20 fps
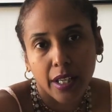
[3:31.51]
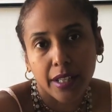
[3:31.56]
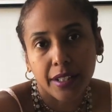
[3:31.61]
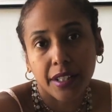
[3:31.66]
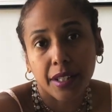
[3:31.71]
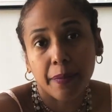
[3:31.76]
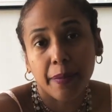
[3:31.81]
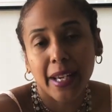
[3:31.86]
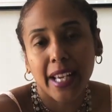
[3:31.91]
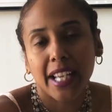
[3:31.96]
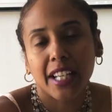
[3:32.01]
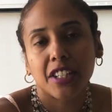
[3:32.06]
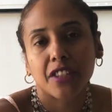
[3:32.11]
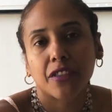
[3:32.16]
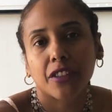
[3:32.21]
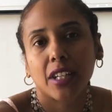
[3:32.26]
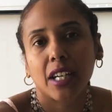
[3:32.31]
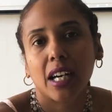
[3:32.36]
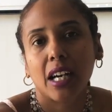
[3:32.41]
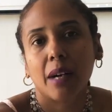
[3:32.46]
is the Page
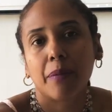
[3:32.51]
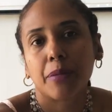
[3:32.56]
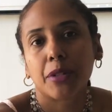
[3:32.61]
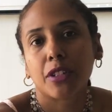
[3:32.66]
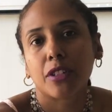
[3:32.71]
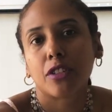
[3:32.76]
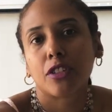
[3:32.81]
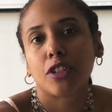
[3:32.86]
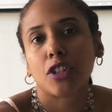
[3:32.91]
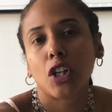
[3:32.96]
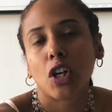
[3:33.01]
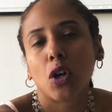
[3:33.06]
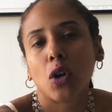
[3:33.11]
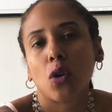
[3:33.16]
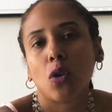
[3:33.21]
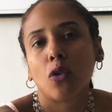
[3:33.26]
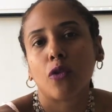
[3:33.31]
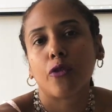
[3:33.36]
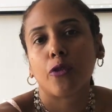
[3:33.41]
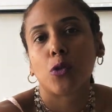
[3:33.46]
of Cups.
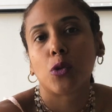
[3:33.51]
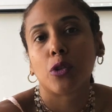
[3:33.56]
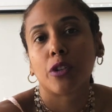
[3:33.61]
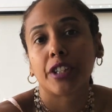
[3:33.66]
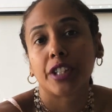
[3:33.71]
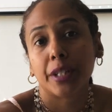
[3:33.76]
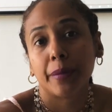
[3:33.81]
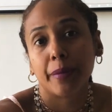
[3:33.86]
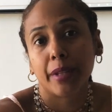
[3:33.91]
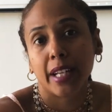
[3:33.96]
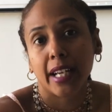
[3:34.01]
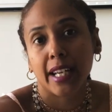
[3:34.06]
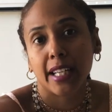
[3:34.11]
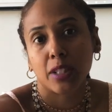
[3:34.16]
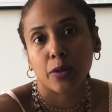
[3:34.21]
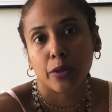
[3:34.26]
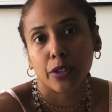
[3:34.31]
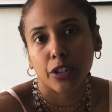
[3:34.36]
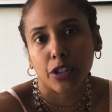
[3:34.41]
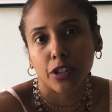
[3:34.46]
So for
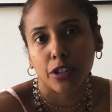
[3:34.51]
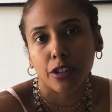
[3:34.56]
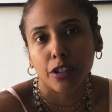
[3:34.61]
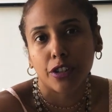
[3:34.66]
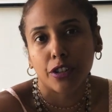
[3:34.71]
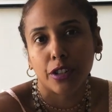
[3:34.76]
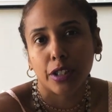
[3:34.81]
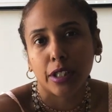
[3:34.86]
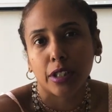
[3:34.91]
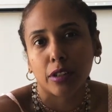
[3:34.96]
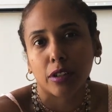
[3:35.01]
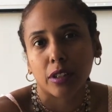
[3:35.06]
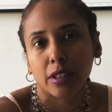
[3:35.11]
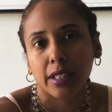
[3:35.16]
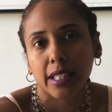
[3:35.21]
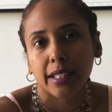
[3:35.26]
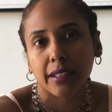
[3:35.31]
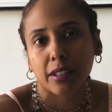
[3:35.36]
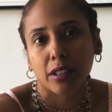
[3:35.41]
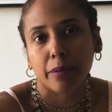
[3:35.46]
Geminis with children, it
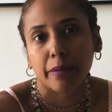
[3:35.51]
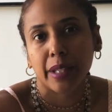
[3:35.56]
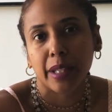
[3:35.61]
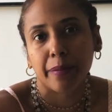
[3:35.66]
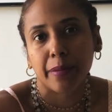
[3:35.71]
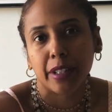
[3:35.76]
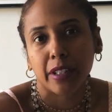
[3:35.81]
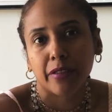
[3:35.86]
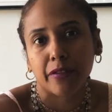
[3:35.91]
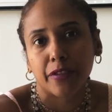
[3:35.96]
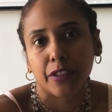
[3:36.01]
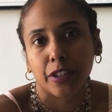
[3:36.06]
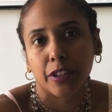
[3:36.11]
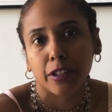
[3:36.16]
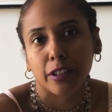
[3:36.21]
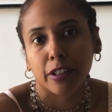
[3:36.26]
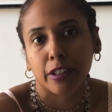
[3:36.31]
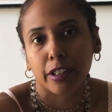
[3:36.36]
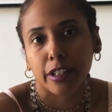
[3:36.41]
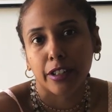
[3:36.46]
looks like there may be a
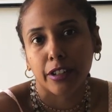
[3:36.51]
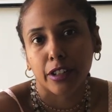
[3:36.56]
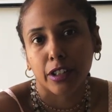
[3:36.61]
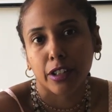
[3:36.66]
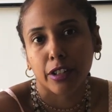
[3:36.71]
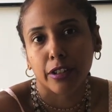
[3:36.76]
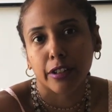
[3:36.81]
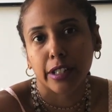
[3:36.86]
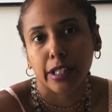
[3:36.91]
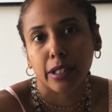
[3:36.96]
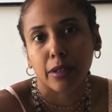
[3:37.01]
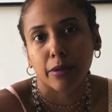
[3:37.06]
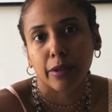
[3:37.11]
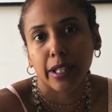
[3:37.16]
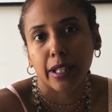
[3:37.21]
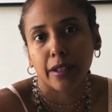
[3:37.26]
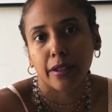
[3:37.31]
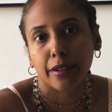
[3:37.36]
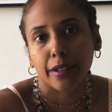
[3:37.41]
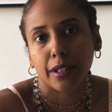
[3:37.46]
fear or insecurity
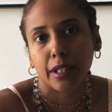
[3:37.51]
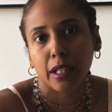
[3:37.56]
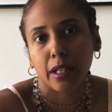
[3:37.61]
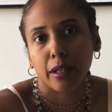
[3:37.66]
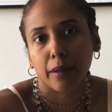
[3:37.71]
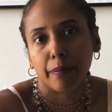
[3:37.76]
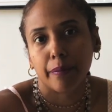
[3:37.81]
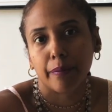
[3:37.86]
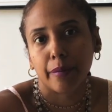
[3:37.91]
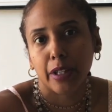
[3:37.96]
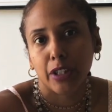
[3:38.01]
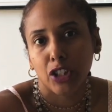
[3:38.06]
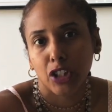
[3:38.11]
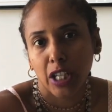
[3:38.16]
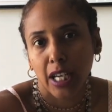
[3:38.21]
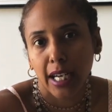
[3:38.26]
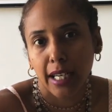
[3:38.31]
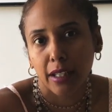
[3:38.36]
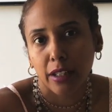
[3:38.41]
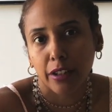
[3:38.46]
around um, a
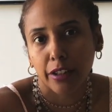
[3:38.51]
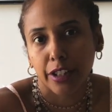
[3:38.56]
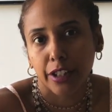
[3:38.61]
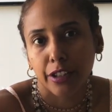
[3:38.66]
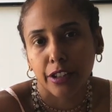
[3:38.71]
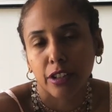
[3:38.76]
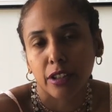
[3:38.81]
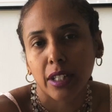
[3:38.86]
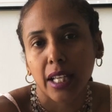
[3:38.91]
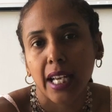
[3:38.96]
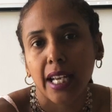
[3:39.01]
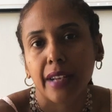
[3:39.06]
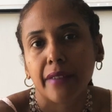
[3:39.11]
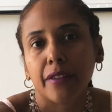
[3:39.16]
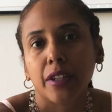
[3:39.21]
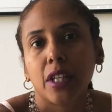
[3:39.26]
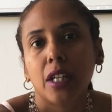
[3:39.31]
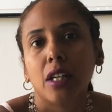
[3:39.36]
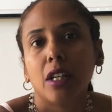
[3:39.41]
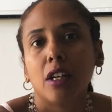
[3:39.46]
child in your
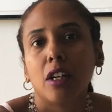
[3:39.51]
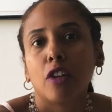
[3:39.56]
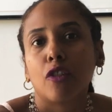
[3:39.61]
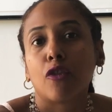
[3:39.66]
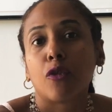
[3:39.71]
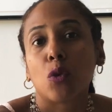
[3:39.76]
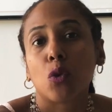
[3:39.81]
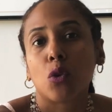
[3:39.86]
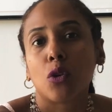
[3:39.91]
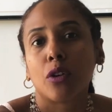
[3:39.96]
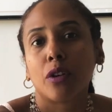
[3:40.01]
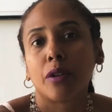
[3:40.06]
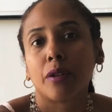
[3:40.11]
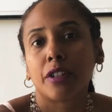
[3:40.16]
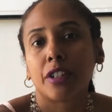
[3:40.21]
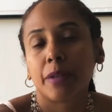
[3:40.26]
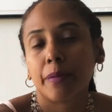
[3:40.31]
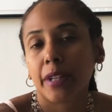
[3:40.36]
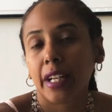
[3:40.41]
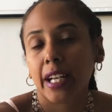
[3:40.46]
life.
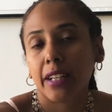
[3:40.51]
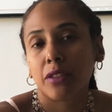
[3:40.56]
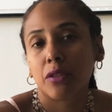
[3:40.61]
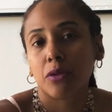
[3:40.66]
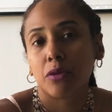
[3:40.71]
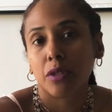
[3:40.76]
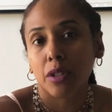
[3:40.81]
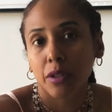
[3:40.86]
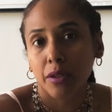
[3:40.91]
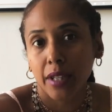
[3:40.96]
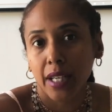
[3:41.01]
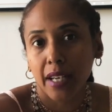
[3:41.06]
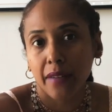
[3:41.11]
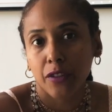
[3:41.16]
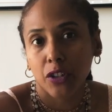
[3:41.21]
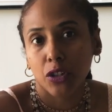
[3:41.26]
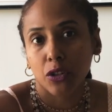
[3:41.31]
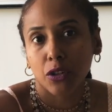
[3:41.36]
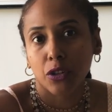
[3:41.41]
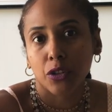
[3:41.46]
For Geminis who don't
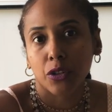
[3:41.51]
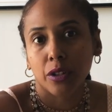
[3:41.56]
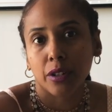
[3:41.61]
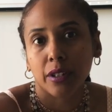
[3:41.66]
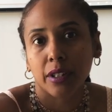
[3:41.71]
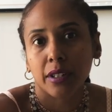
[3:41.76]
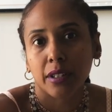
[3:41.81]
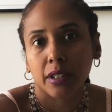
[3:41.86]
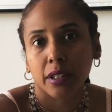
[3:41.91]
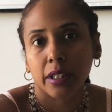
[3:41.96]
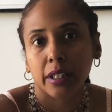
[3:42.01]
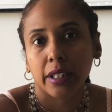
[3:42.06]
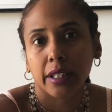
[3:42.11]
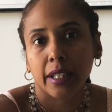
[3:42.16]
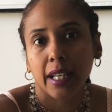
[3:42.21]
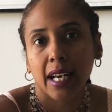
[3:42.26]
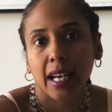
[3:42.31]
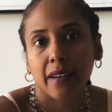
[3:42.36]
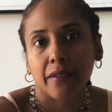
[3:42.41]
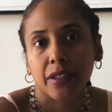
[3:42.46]
have children, this
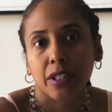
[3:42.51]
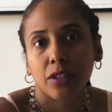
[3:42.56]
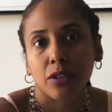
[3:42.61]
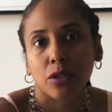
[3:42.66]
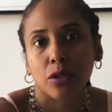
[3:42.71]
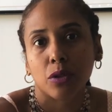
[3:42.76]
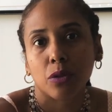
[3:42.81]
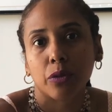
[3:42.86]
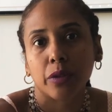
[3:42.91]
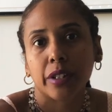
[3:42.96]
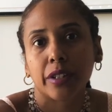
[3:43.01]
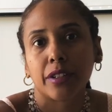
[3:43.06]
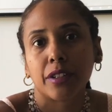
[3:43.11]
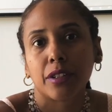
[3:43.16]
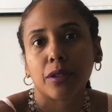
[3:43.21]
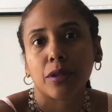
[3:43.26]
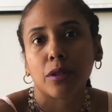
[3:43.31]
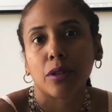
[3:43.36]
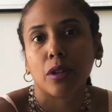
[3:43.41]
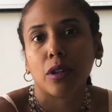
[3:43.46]
could have to do
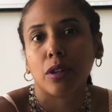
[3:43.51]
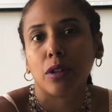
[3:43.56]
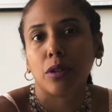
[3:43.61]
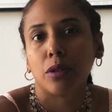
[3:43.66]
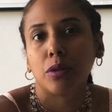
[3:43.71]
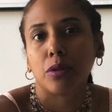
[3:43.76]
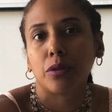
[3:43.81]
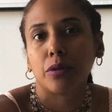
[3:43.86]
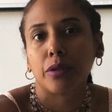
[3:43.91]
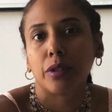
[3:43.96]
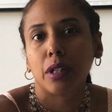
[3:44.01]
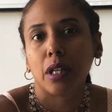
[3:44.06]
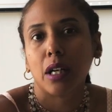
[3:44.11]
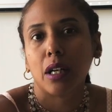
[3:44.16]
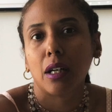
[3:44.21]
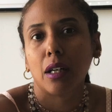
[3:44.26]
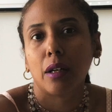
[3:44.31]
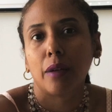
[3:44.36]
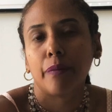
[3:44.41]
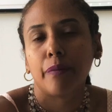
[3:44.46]
with your own
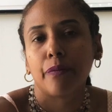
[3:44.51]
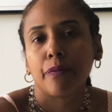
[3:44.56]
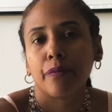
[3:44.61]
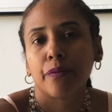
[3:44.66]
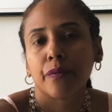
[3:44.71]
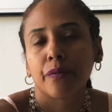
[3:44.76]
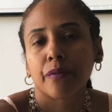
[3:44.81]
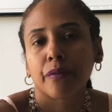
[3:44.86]
um,